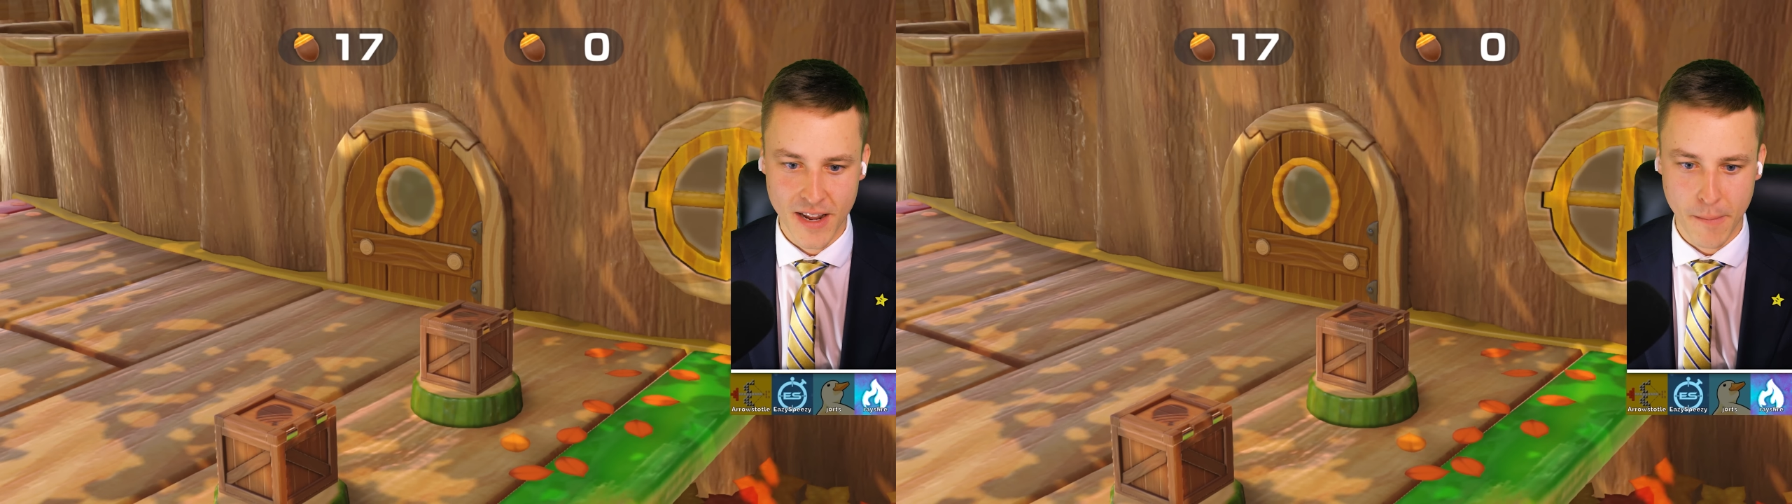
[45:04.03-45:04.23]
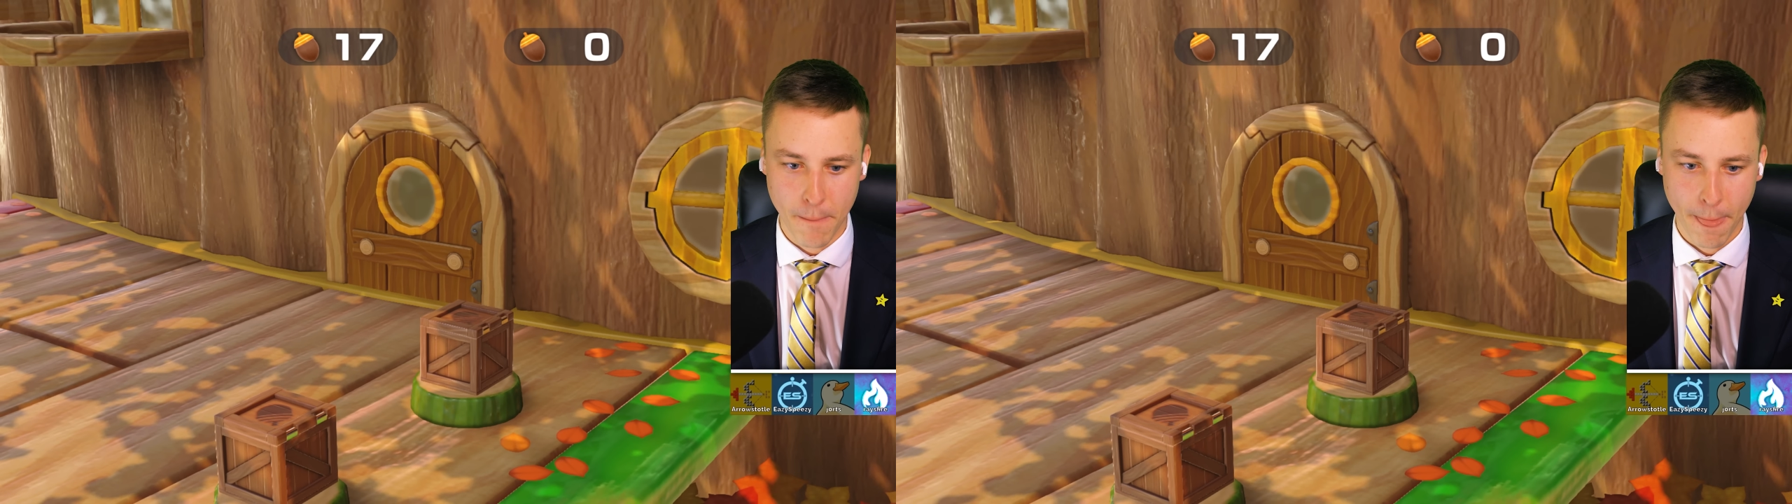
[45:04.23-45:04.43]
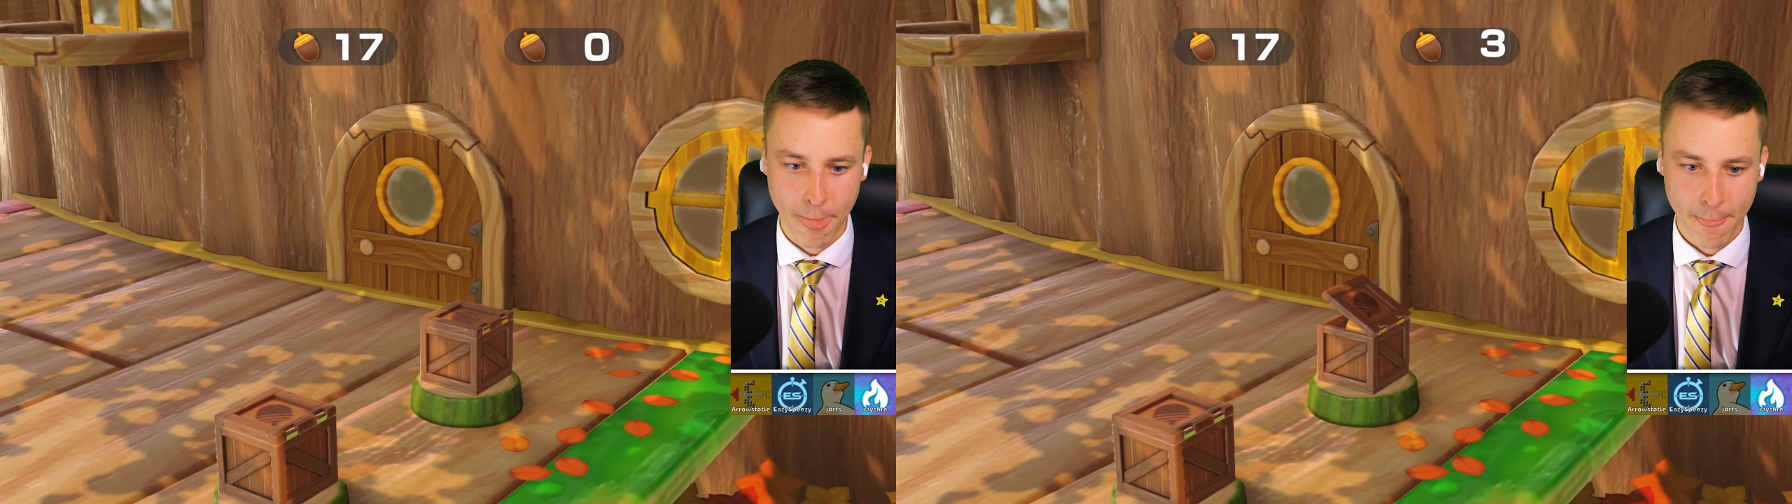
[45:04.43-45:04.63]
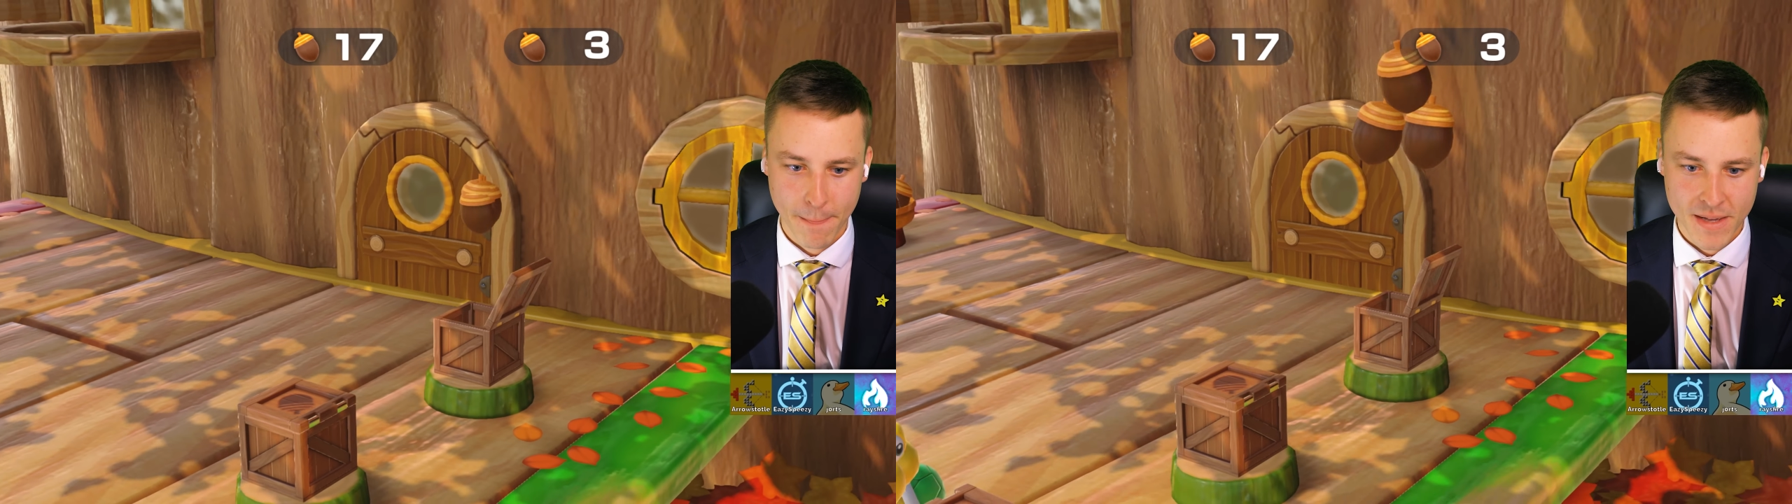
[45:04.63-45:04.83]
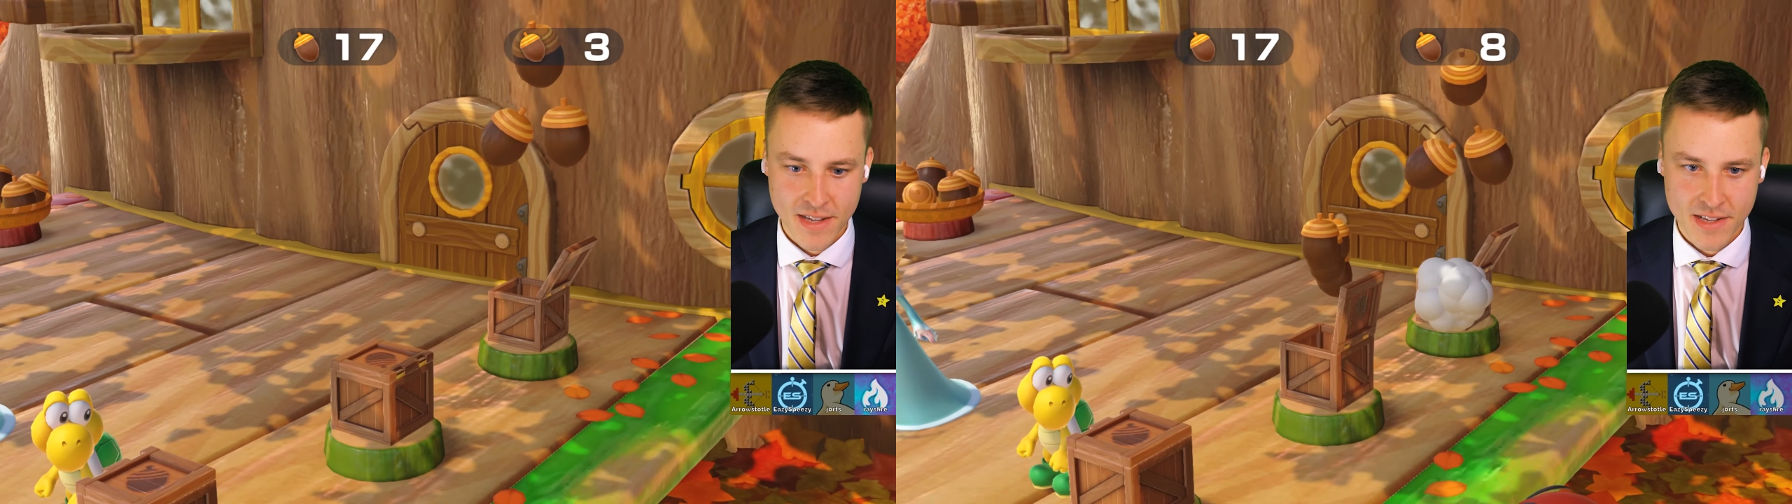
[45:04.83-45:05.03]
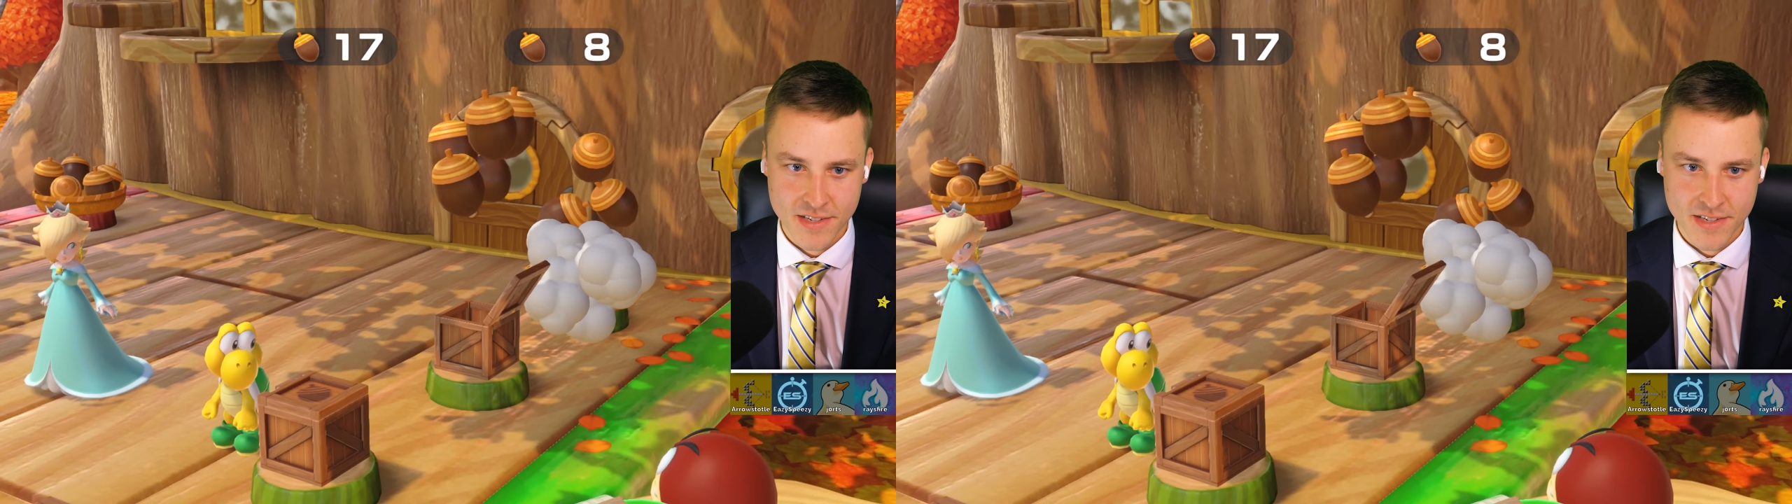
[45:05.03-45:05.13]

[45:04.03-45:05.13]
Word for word: a lot. it.